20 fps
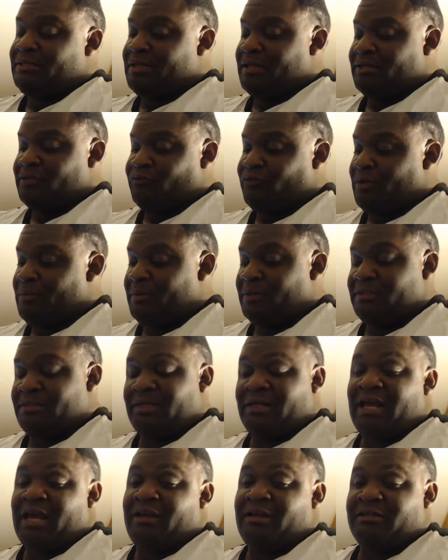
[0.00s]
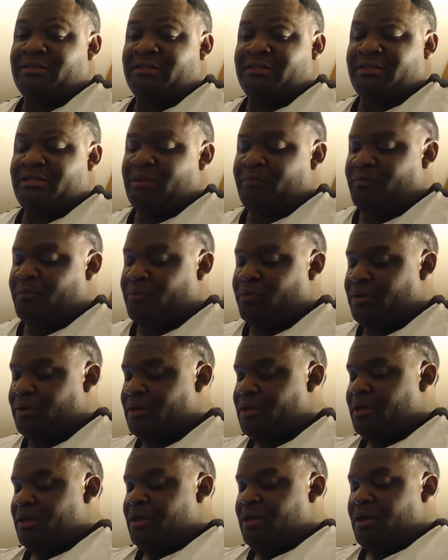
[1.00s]
extremely to life. It's a
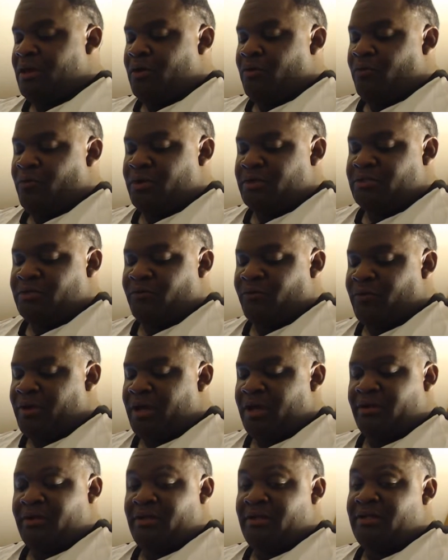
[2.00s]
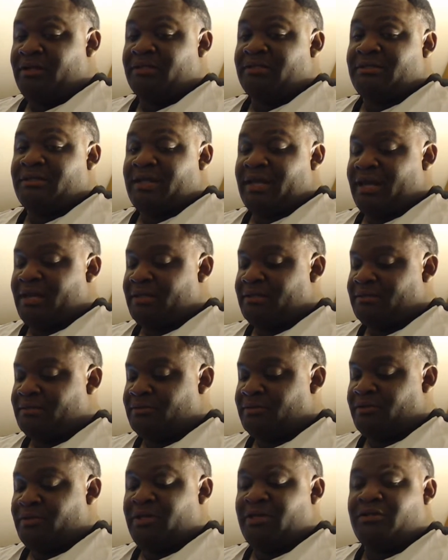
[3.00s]
7.1 surround, and it is nice.
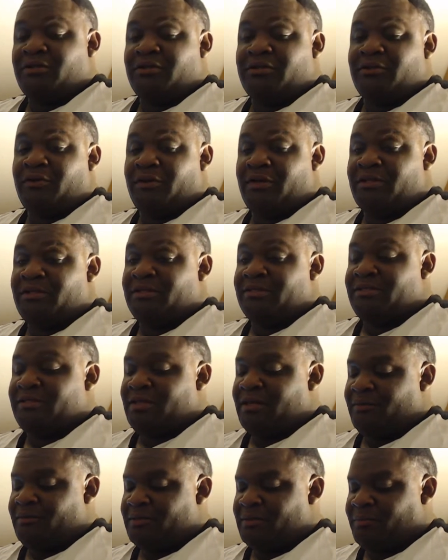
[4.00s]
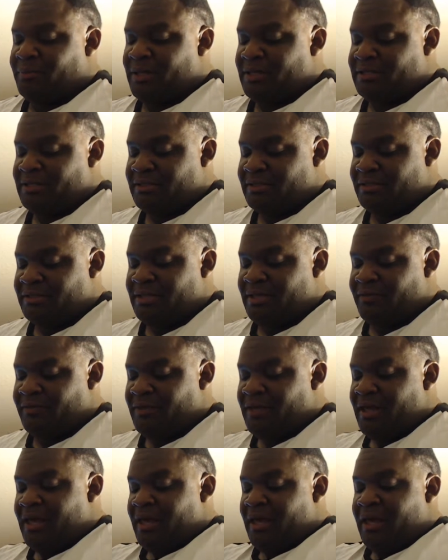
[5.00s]
So get the PlayStation Silver
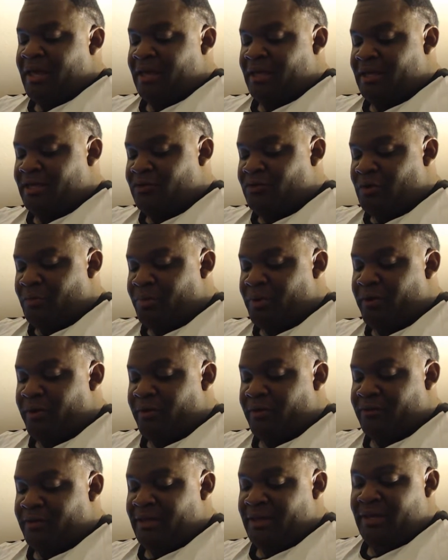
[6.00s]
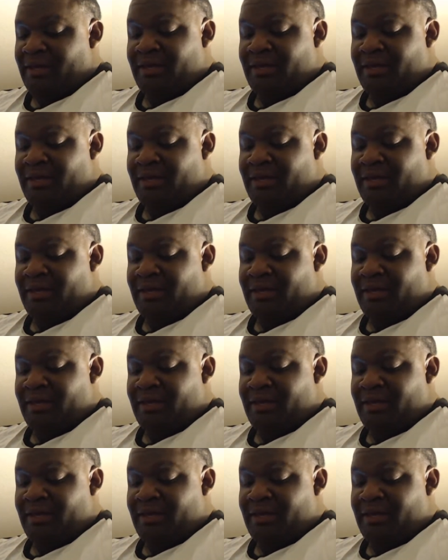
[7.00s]
and get you a pair of these.